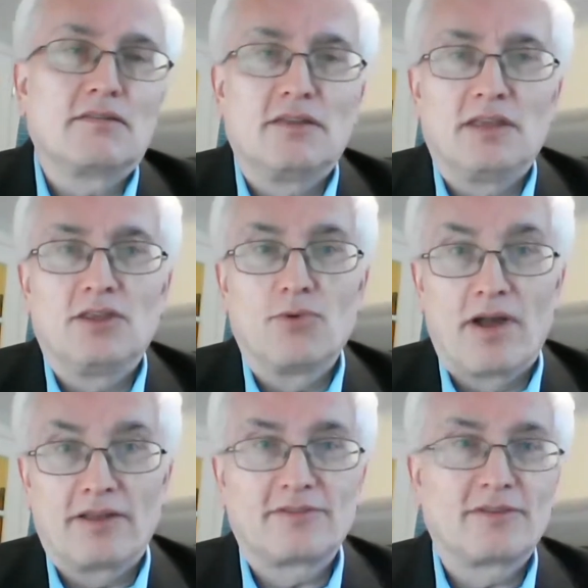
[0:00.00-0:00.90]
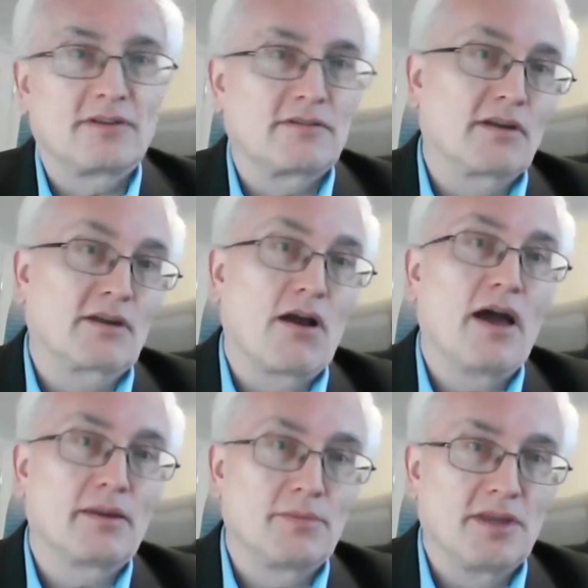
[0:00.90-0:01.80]
the US
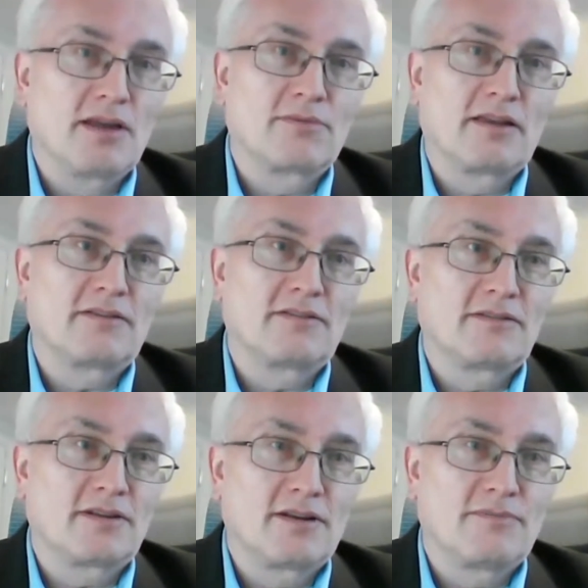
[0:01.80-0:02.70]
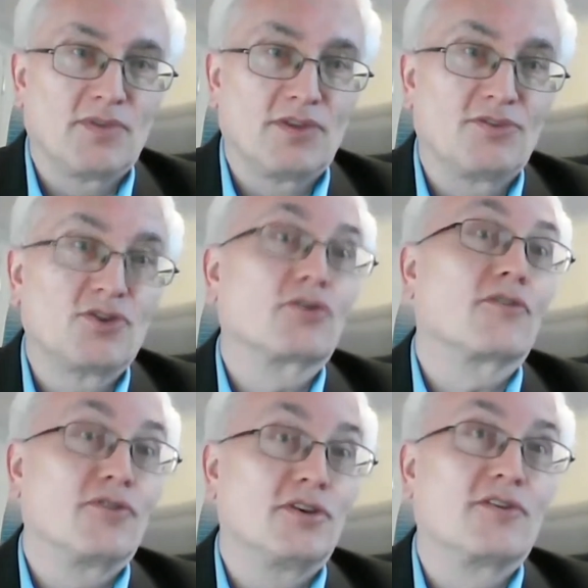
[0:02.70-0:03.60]
economy, as well as its
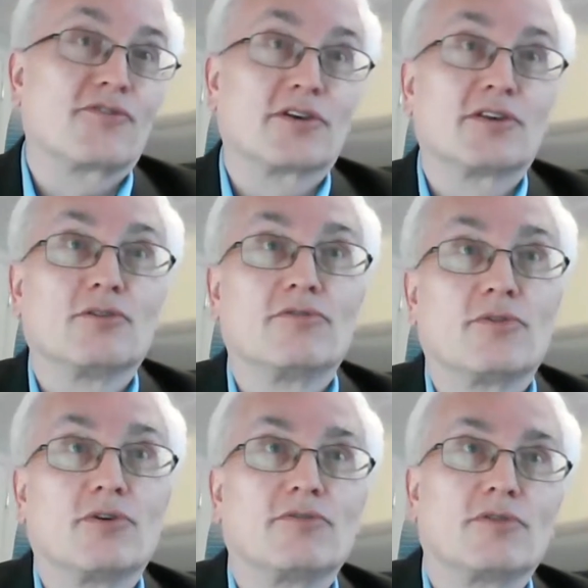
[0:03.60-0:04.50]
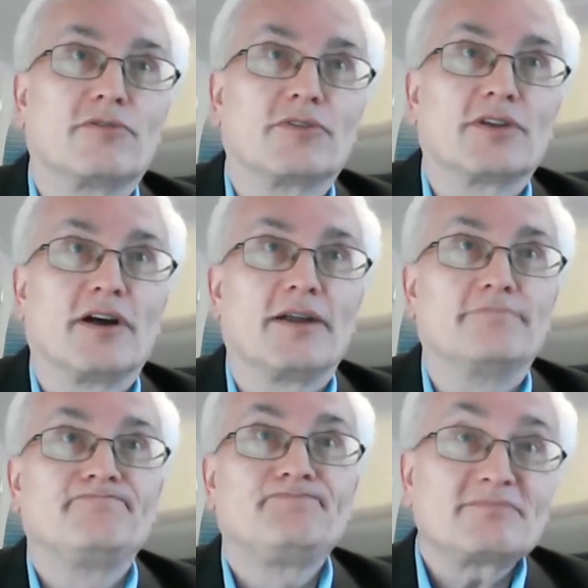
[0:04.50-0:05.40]
geography differently over
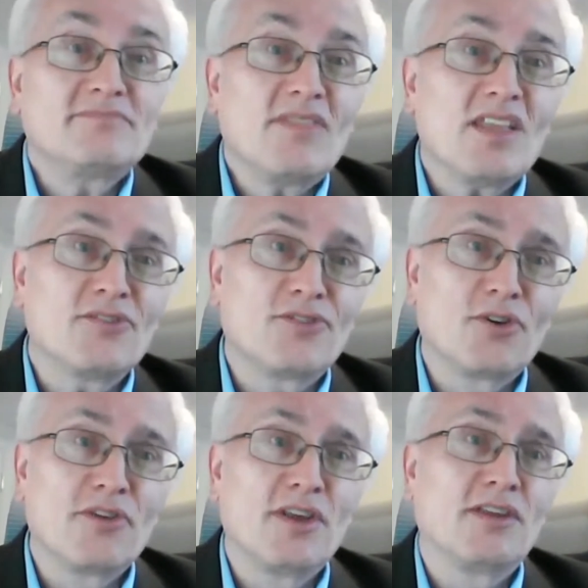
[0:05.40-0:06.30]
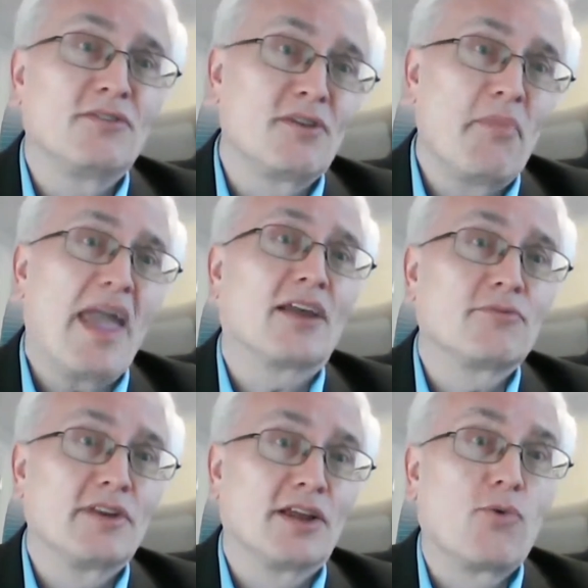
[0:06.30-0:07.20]
time. So the bank
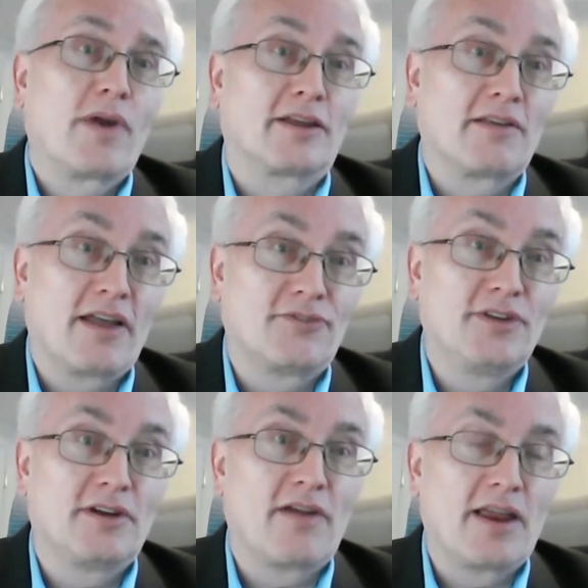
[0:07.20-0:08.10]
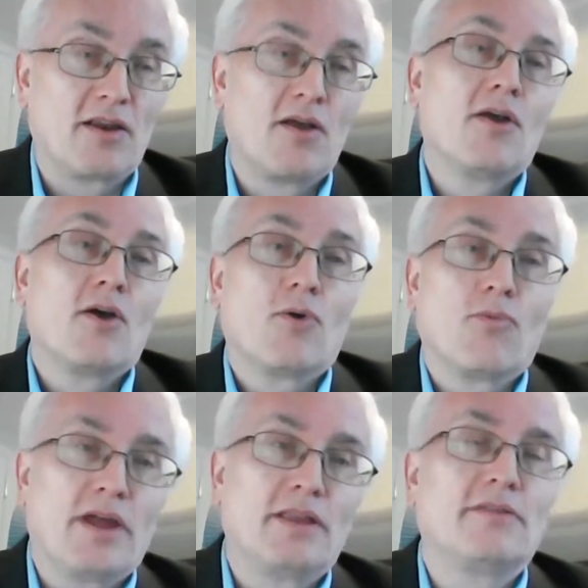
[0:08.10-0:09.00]
really quickly last year, right,
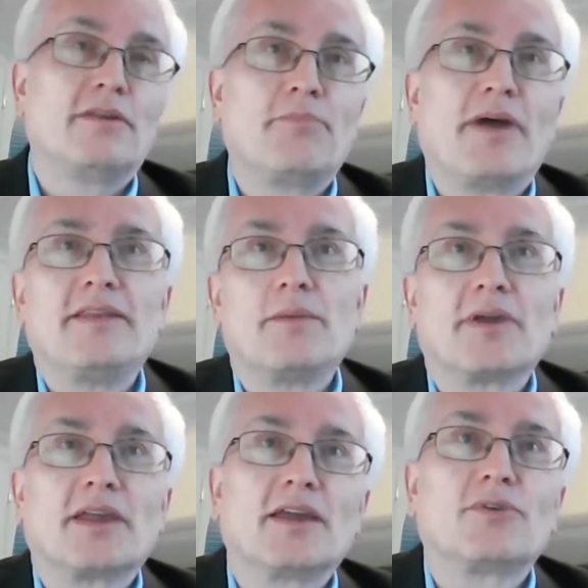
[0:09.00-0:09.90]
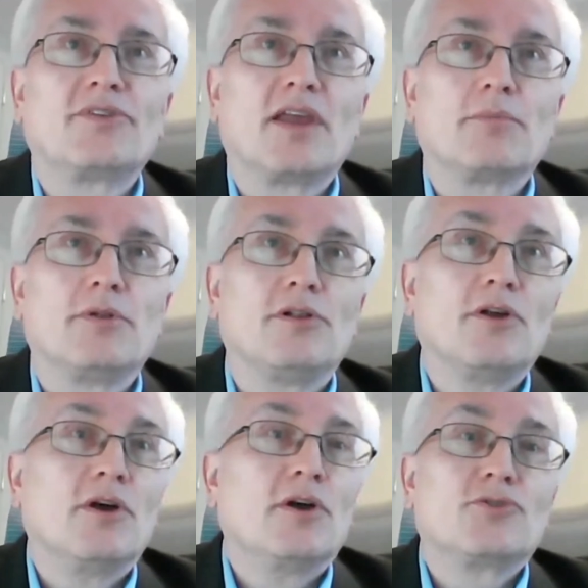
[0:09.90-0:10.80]
when the pandemic hit, was
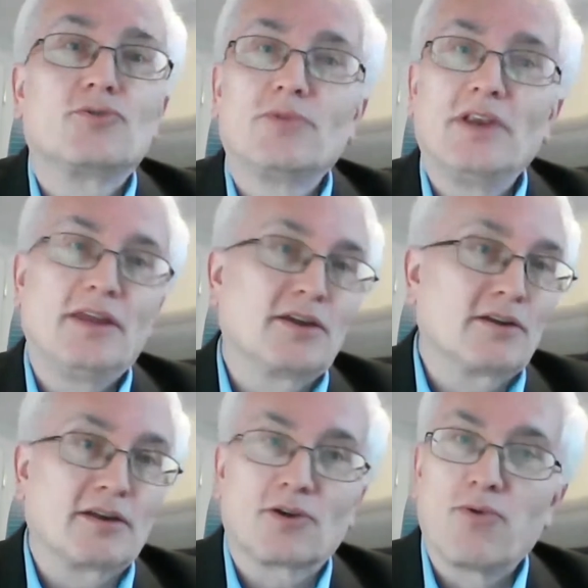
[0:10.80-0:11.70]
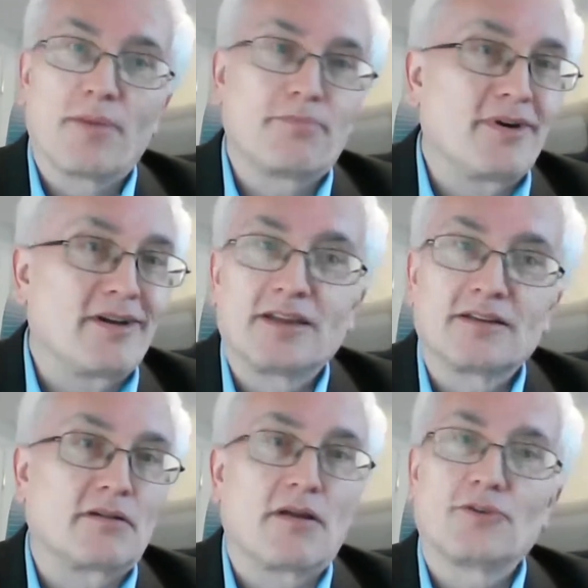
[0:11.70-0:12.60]
able to really equip, I
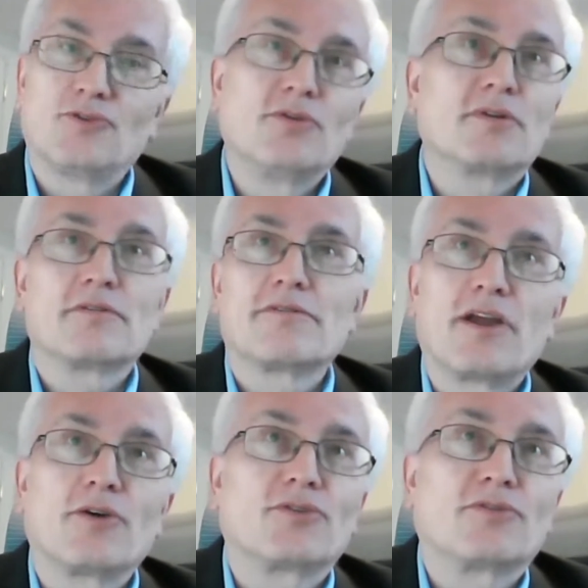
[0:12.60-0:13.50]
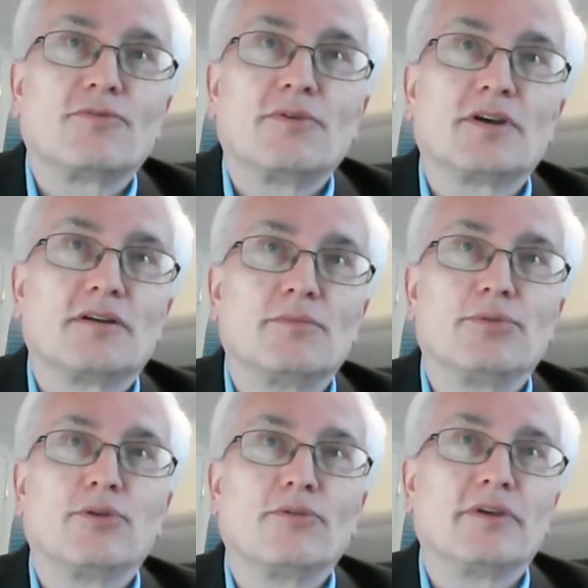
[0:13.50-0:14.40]
think, around 200,000
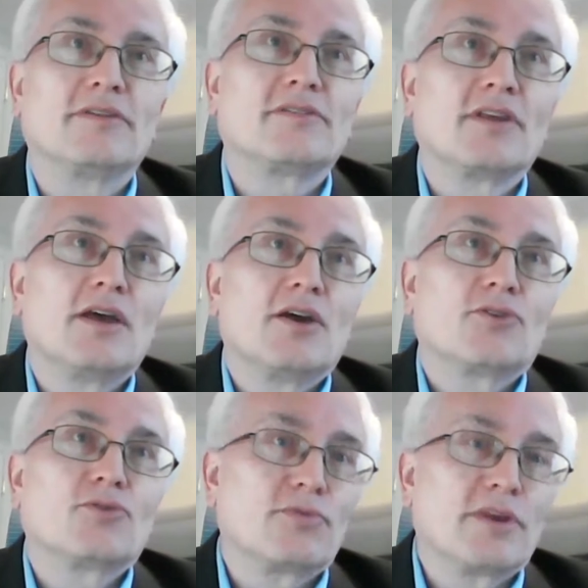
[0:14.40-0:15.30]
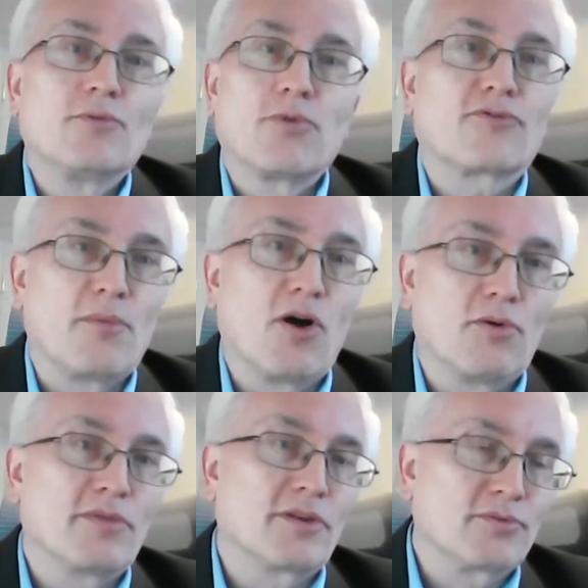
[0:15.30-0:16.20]
employees who really work from
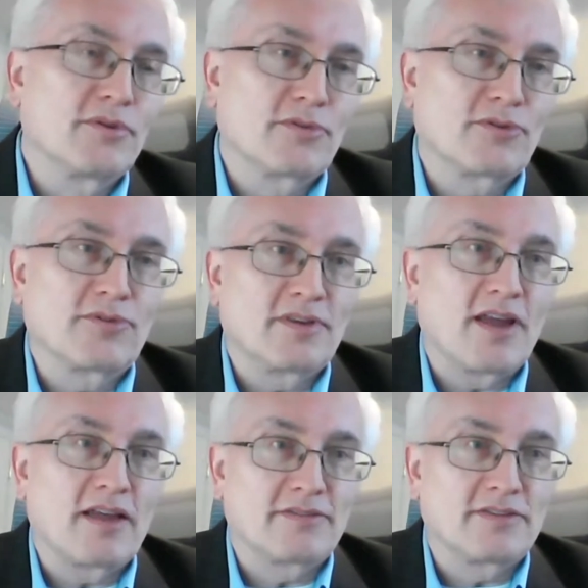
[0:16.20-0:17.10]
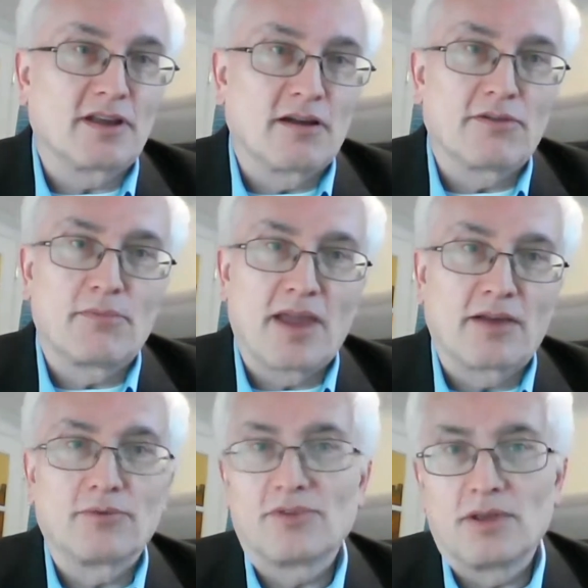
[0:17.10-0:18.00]
home. That really was fantastic, how the
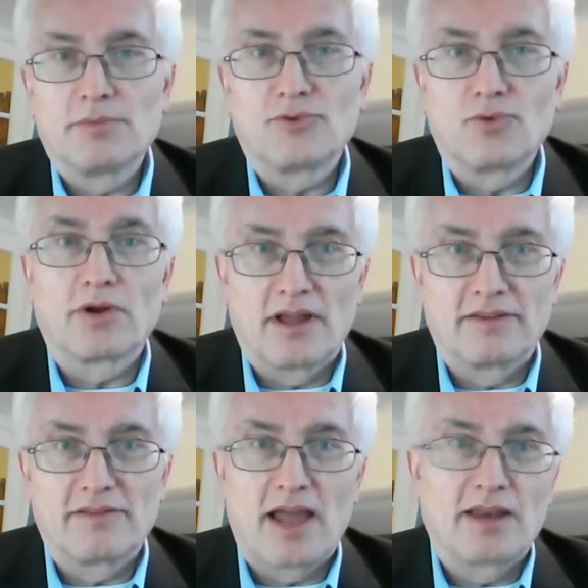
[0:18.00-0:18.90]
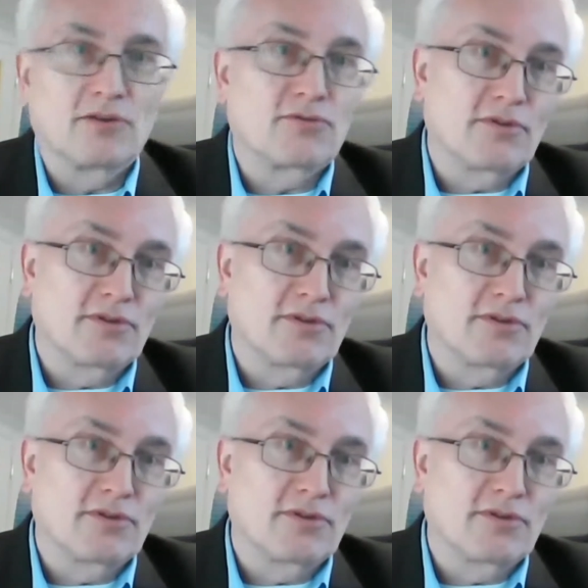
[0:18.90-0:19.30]
bank was able to organize that